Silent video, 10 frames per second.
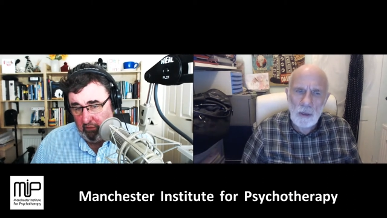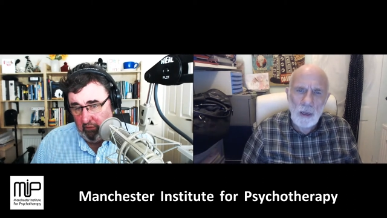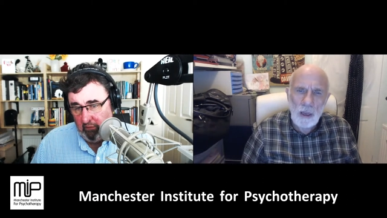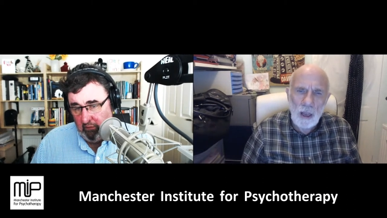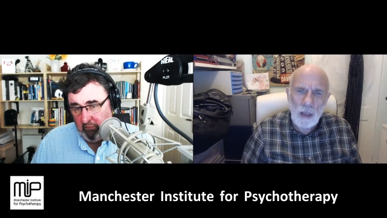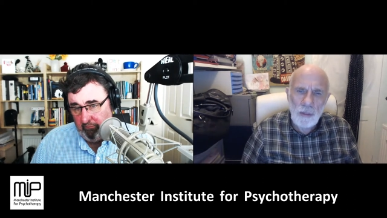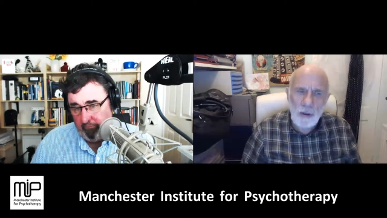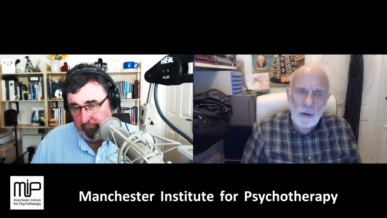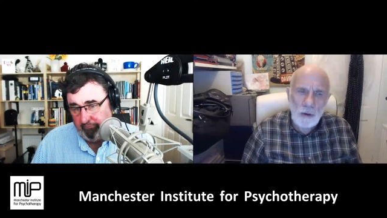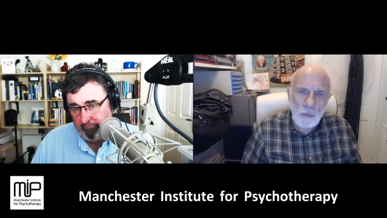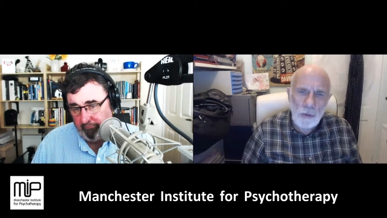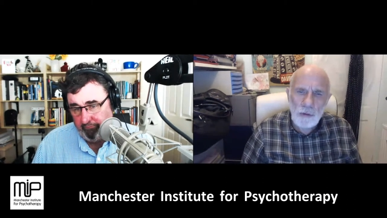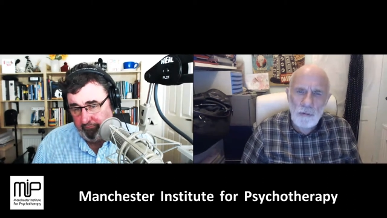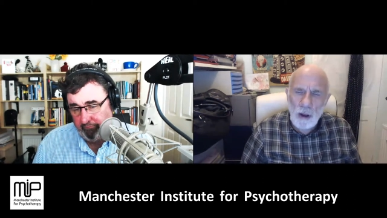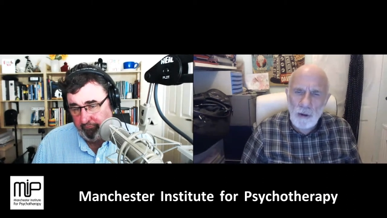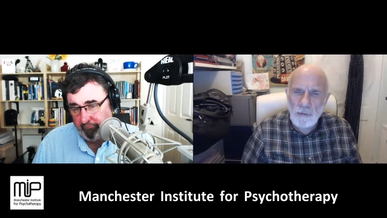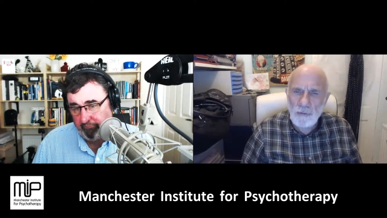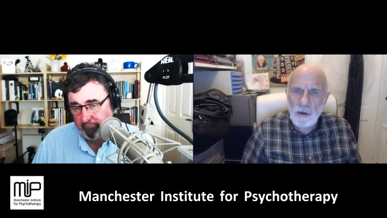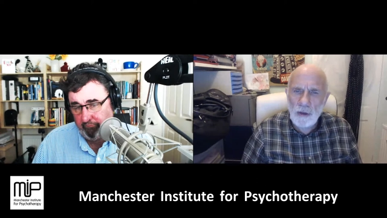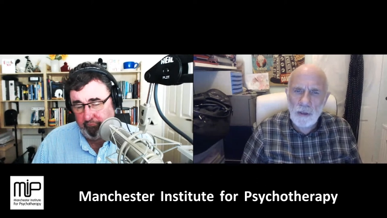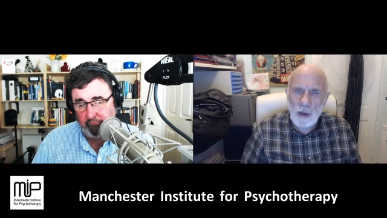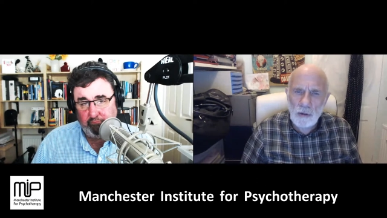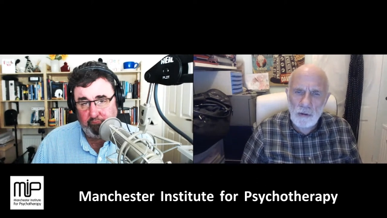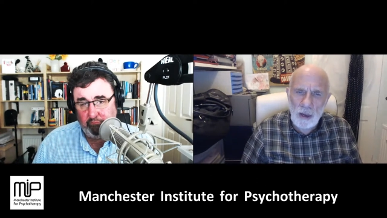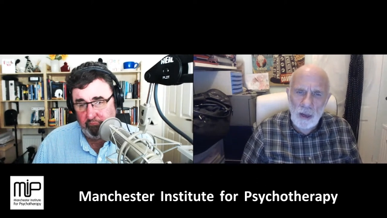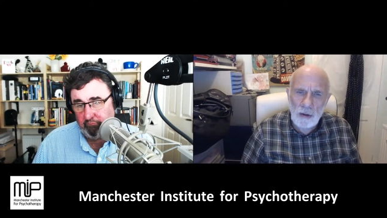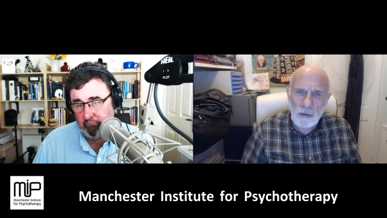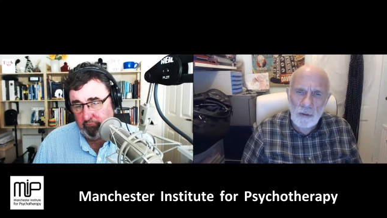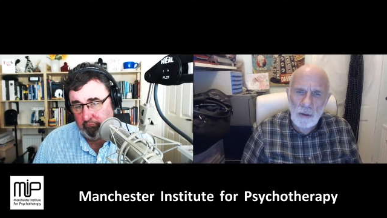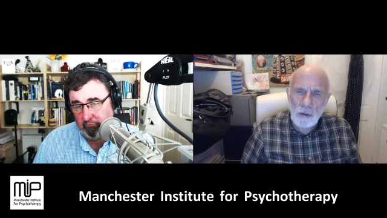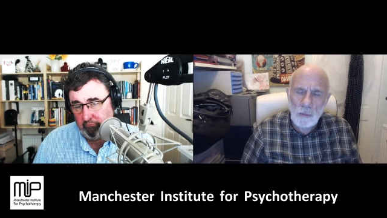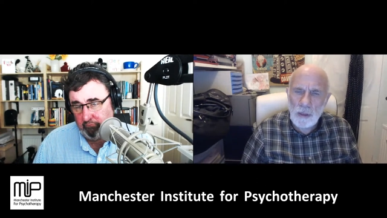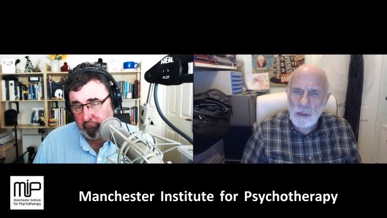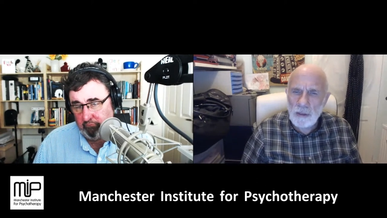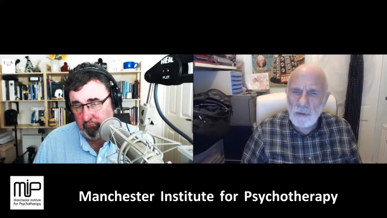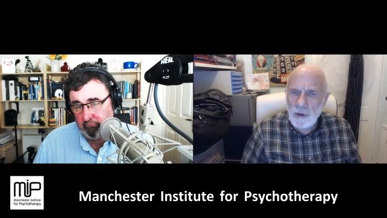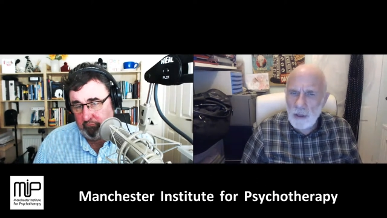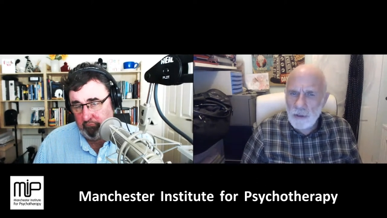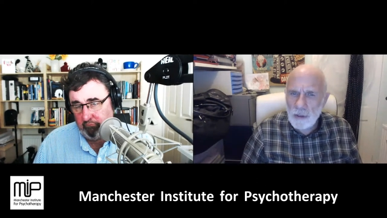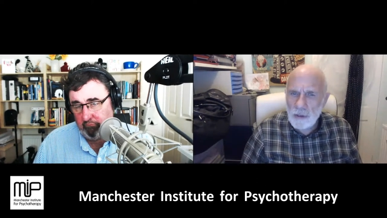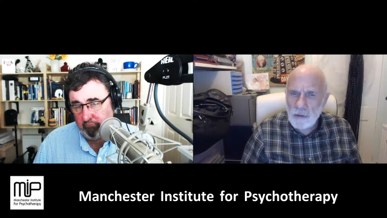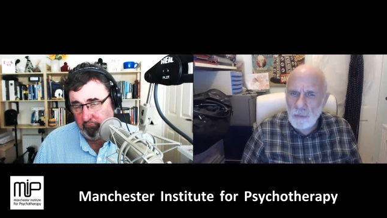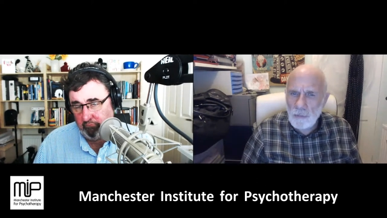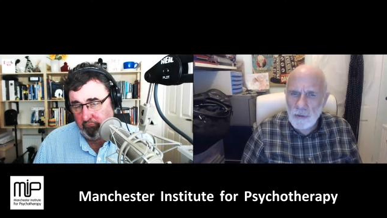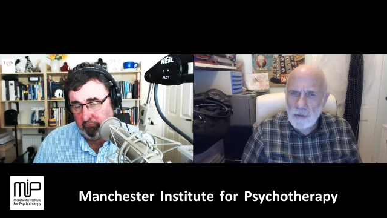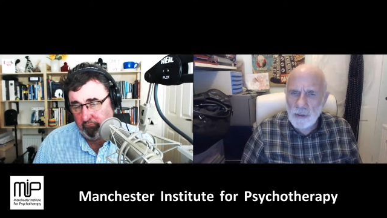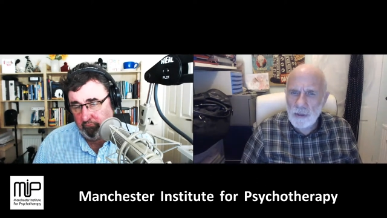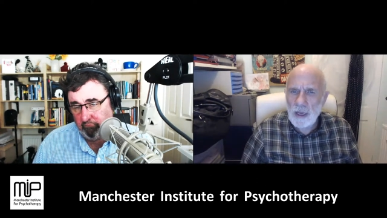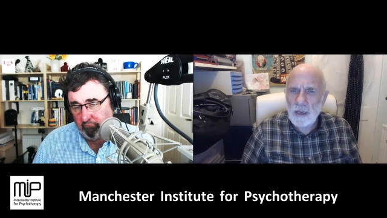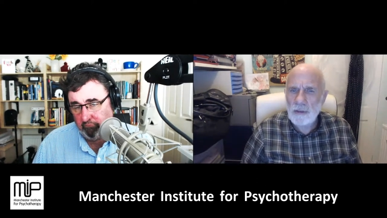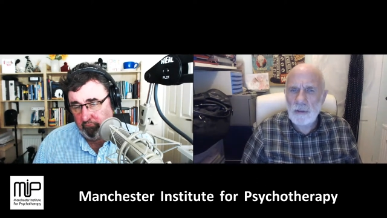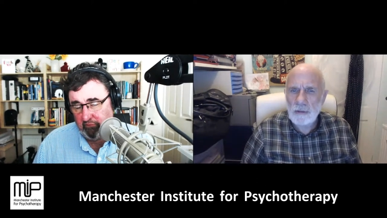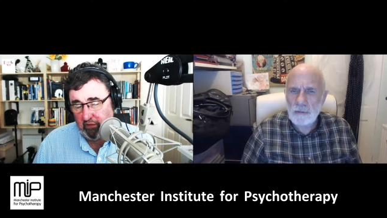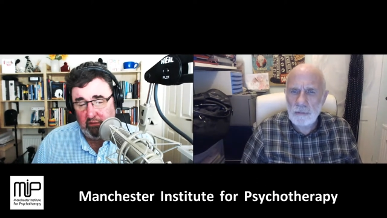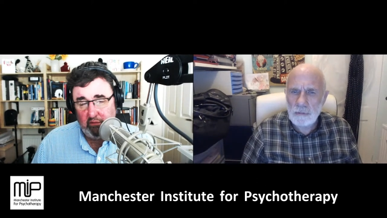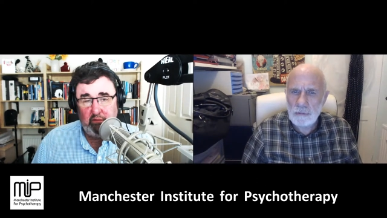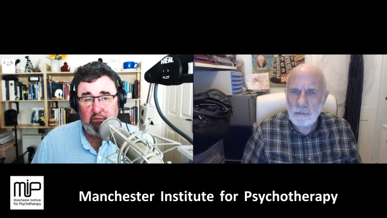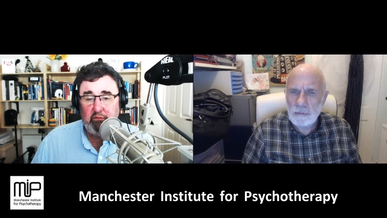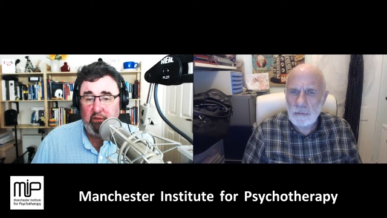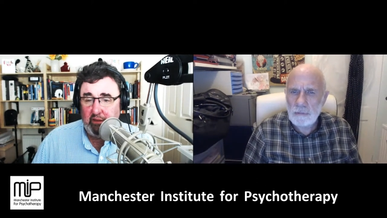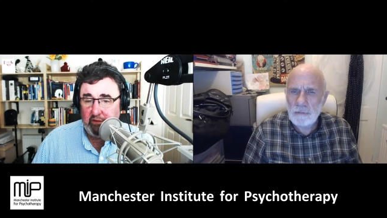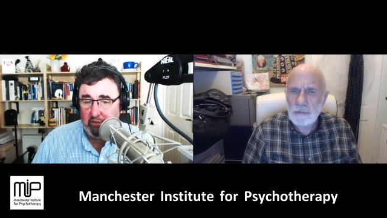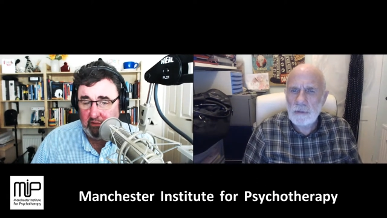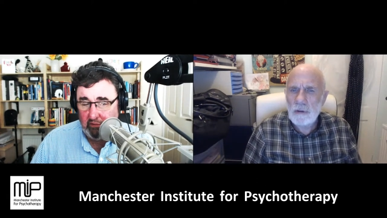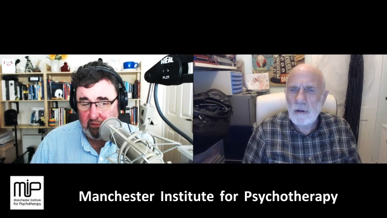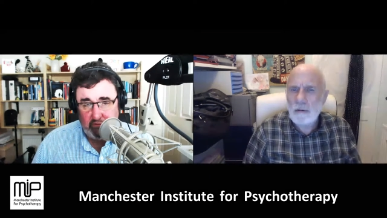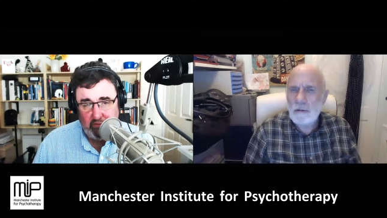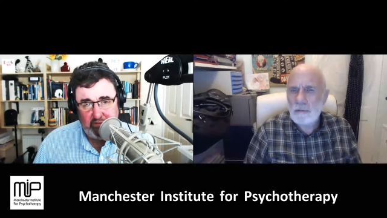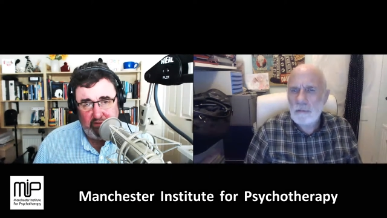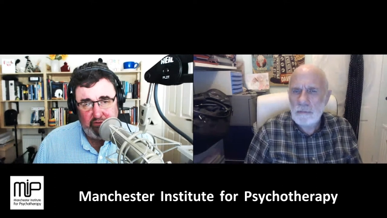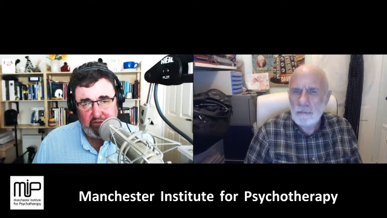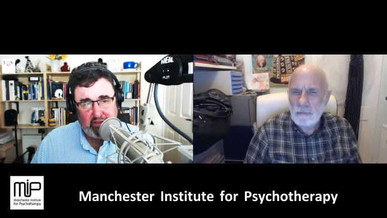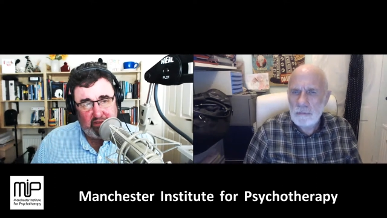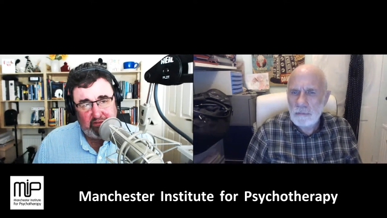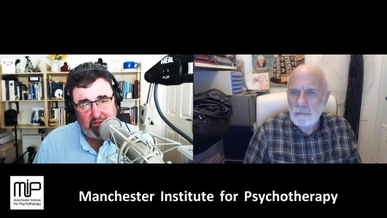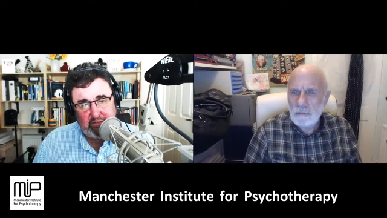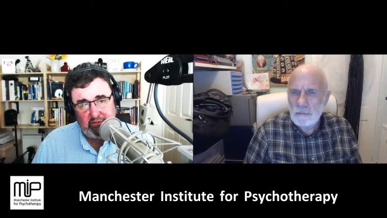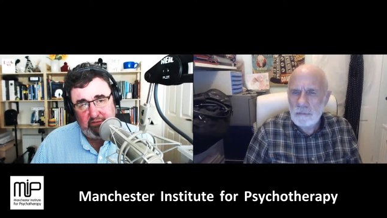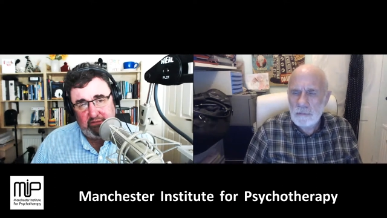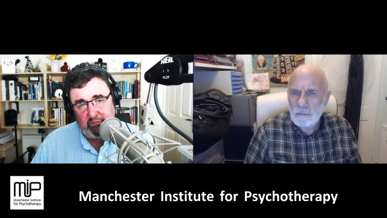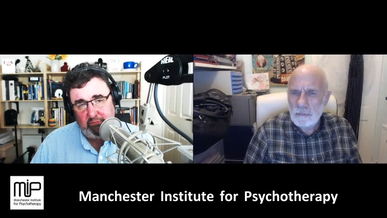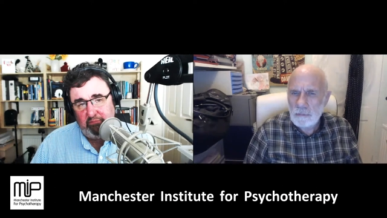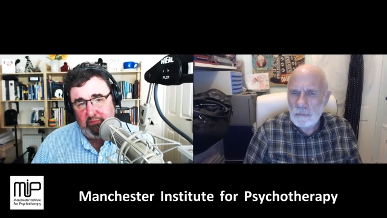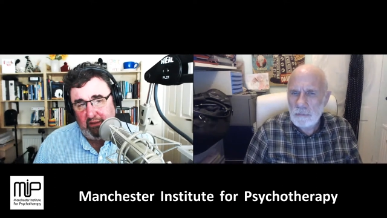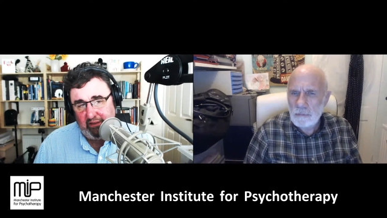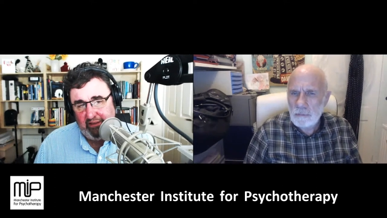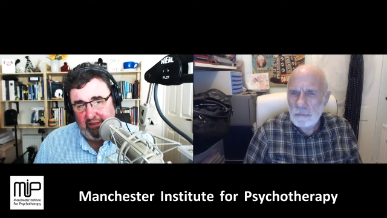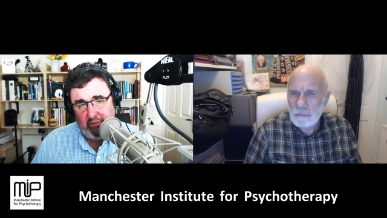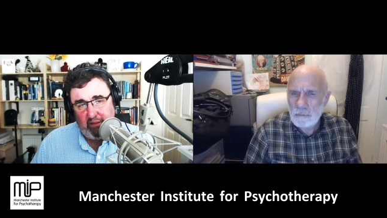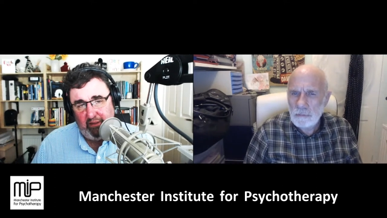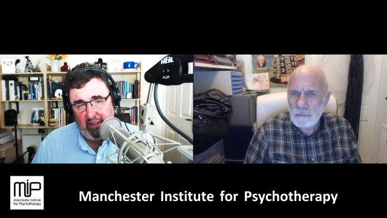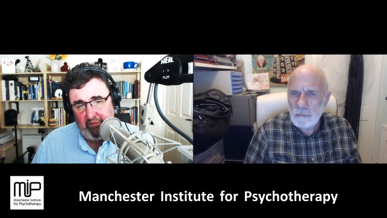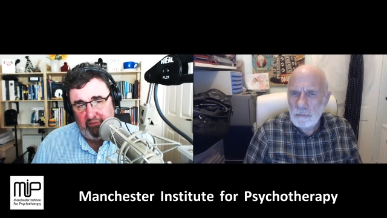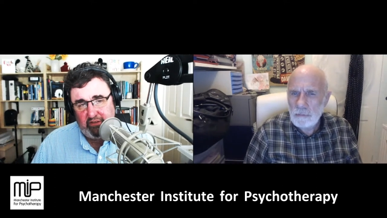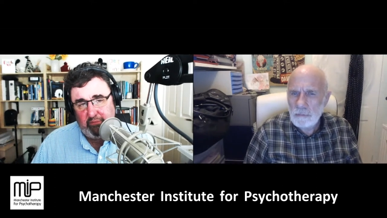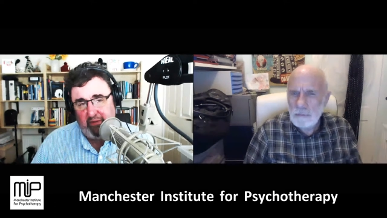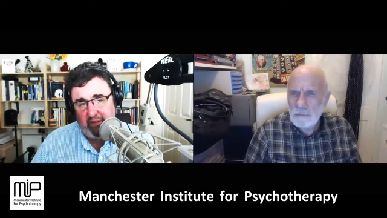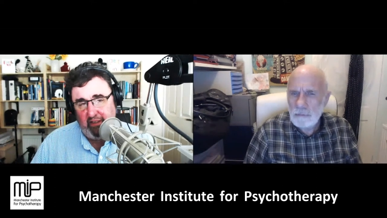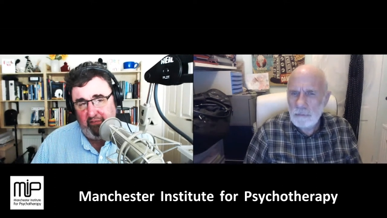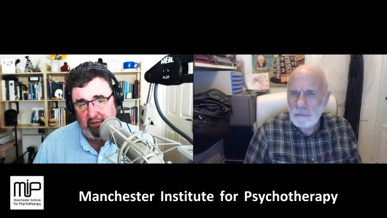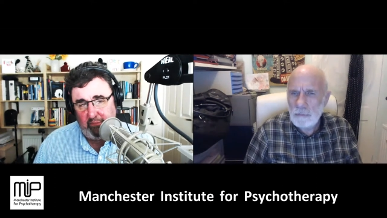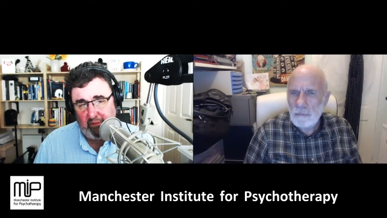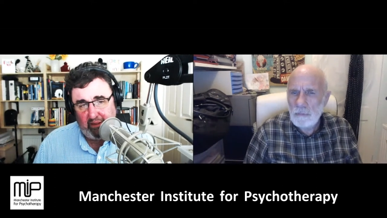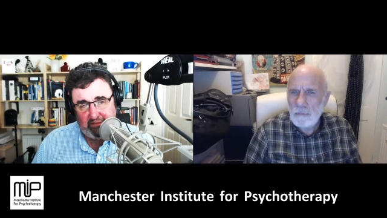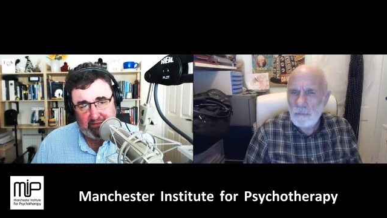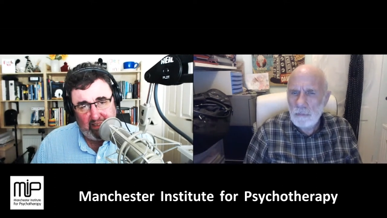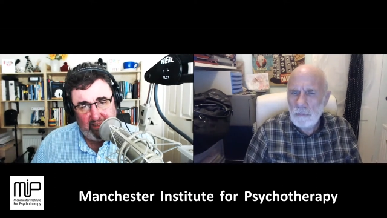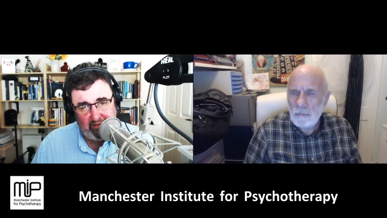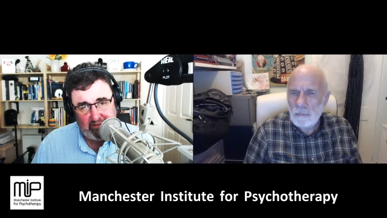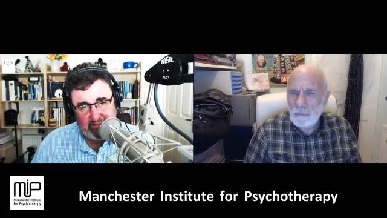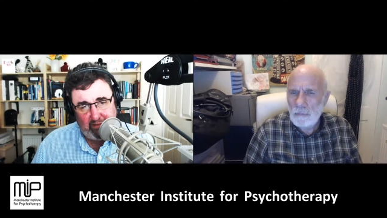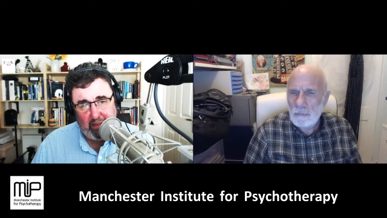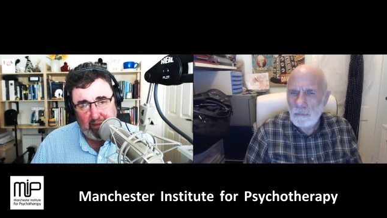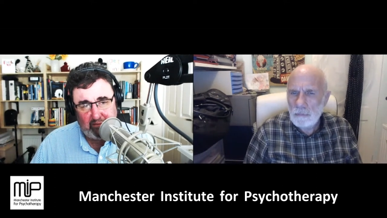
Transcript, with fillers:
Speaker 1: and that uh, with the right fertile ground, we can develop a script for success.
Speaker 2: Right. So it's interesting. There's, just, there's some a little bit of behaviourism in there for the blank slate, the tabula